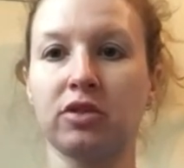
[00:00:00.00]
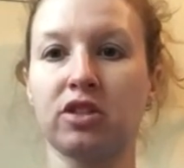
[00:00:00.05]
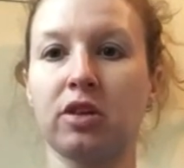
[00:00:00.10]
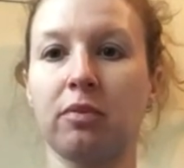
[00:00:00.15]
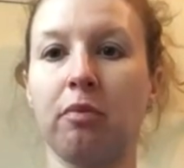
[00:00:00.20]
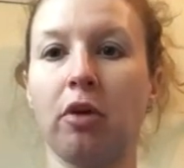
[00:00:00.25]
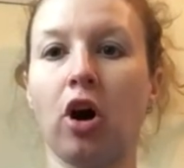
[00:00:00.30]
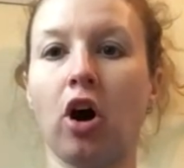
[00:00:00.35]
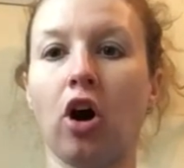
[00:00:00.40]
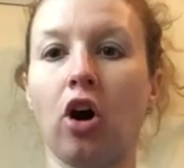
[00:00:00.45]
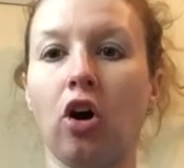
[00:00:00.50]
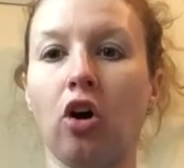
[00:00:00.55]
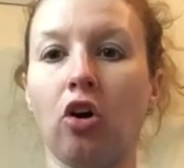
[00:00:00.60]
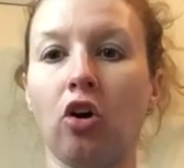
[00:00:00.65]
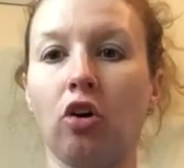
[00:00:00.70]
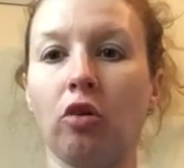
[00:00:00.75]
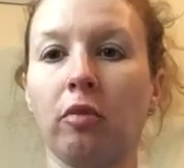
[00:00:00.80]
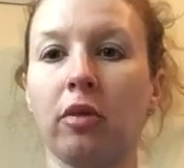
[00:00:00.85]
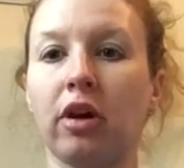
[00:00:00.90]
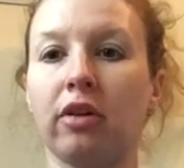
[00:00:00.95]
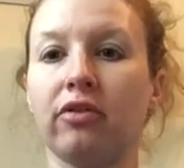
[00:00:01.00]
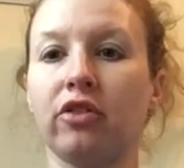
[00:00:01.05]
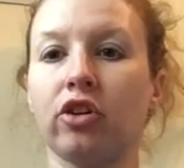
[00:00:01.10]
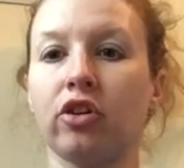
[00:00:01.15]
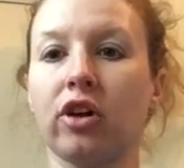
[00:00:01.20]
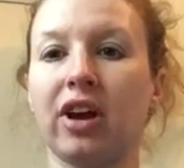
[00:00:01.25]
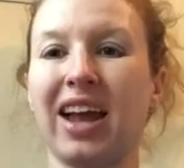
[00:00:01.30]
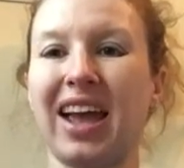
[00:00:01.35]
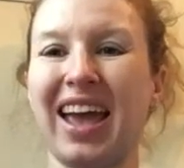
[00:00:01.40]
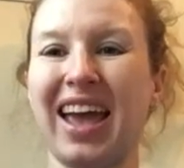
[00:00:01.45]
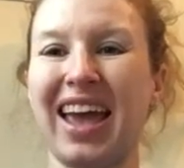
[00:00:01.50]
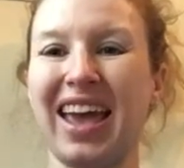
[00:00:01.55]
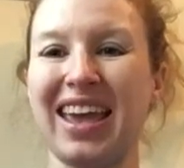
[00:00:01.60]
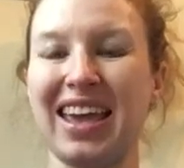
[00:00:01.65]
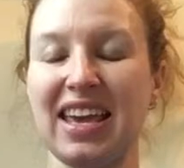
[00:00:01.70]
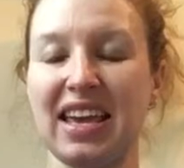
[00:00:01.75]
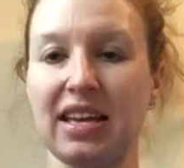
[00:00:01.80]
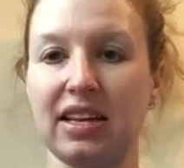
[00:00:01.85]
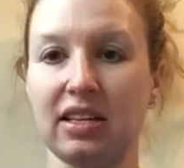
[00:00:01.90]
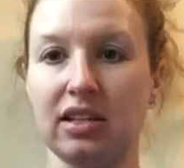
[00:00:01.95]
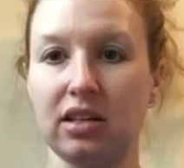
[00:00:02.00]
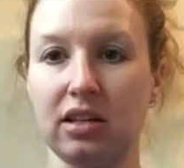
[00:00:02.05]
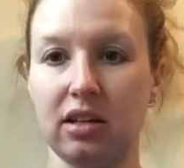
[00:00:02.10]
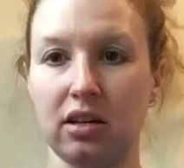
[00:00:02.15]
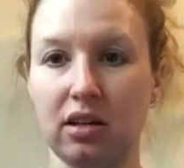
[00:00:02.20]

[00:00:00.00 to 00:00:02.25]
the palm of your hand.